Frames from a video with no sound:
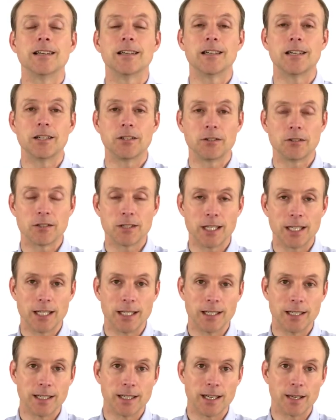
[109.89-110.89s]
understanding
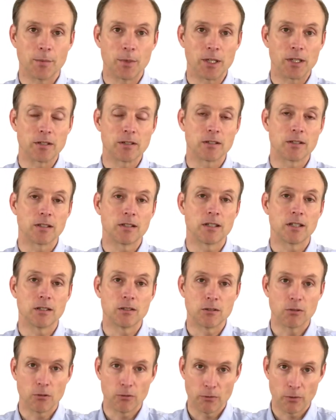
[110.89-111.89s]
dynamics, and
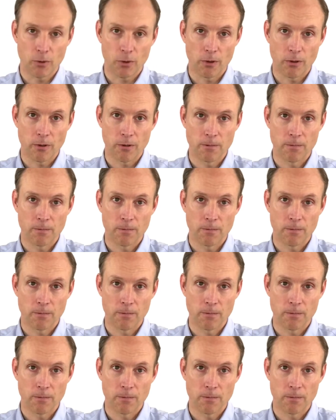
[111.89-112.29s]
so forth.